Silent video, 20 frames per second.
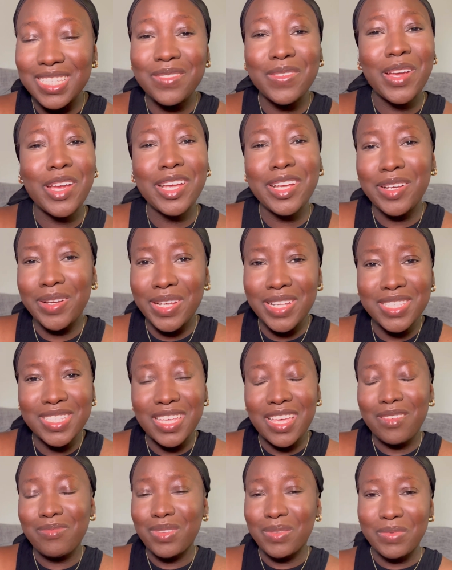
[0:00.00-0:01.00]
very great to
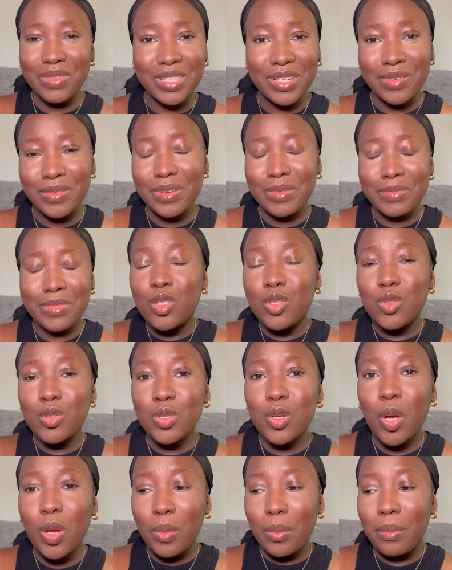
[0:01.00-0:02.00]
have people around, but do
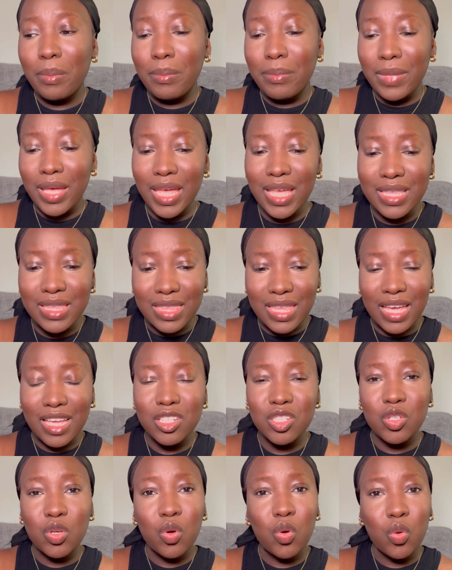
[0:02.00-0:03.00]
not make
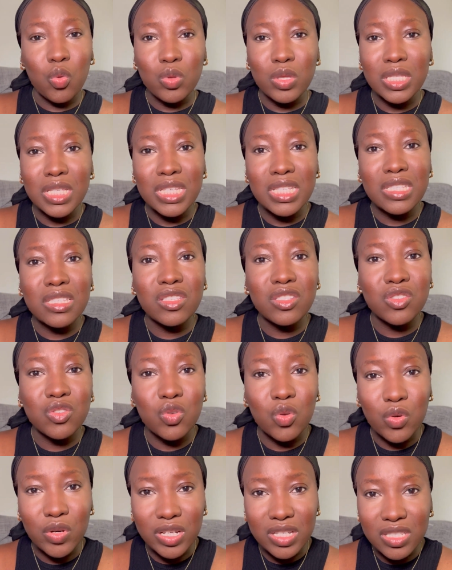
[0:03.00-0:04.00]
that your only
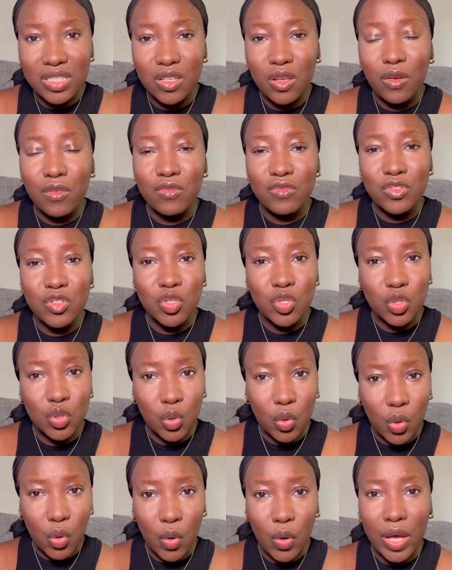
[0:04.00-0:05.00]
source of
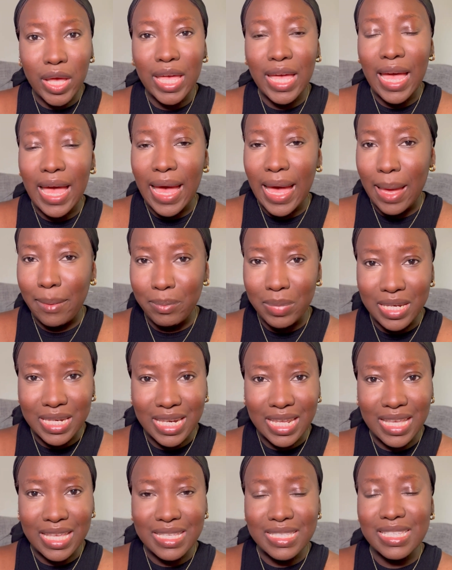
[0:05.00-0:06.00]
joy,
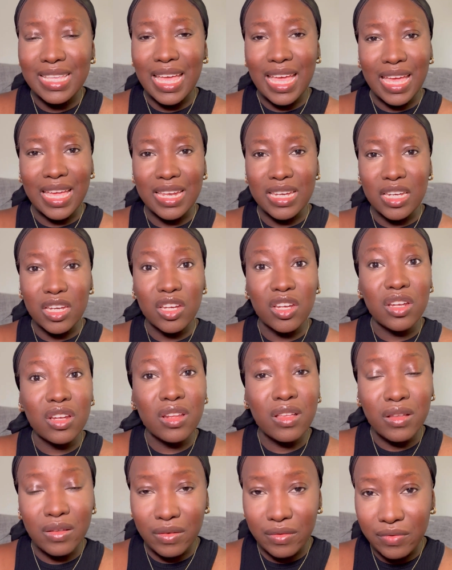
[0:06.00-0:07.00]
happiness, and
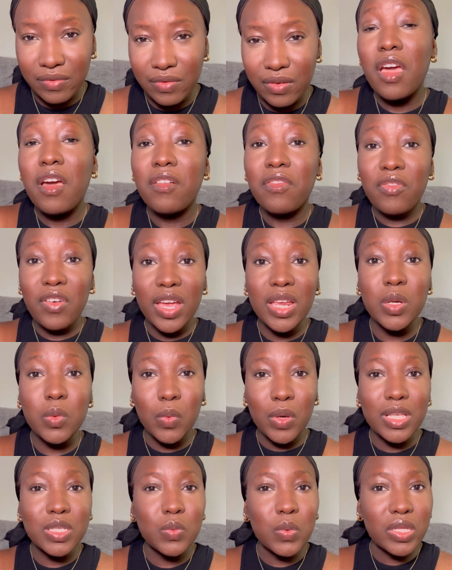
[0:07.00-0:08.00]
love. Find
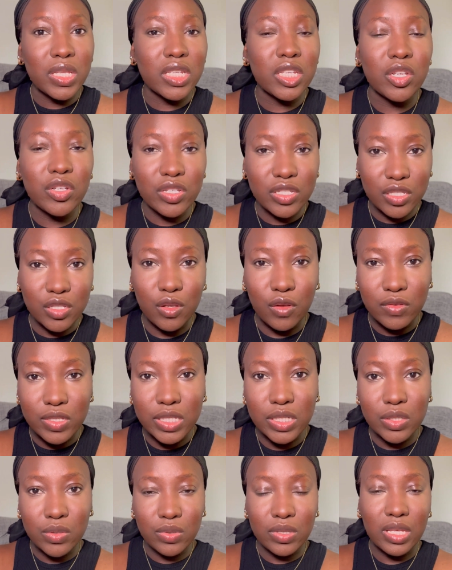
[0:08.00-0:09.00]
ways within yourself to
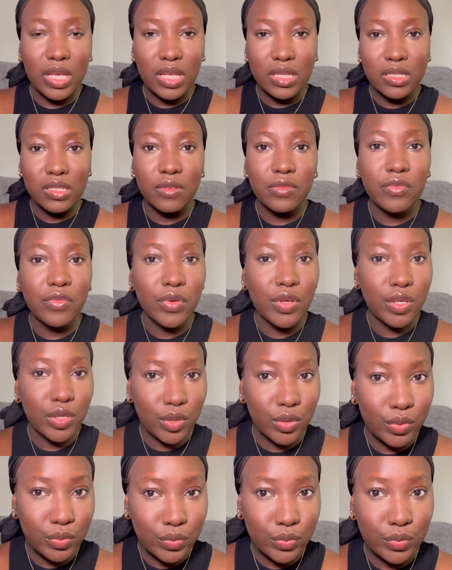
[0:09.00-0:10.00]
do that for
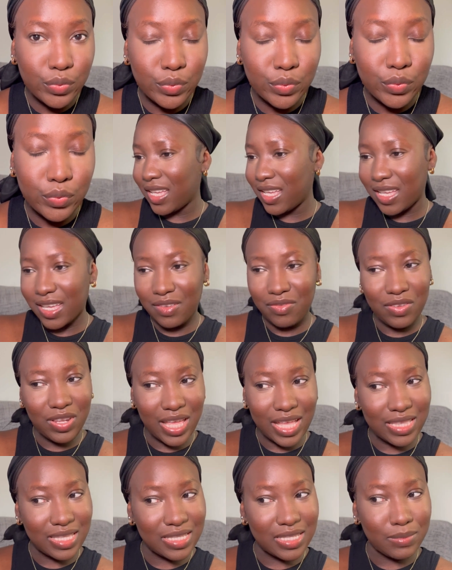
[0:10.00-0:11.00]
you. I feel
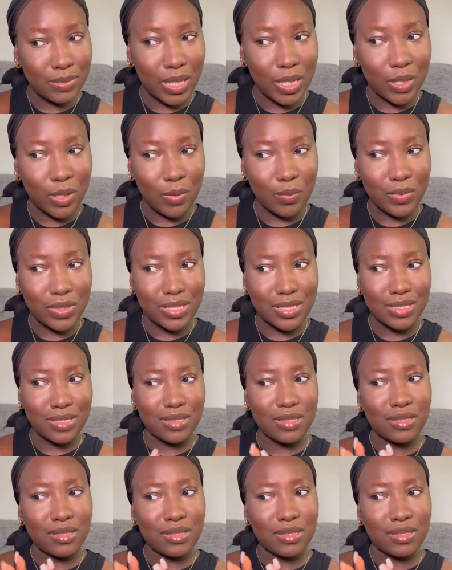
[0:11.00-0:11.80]
like this makeup is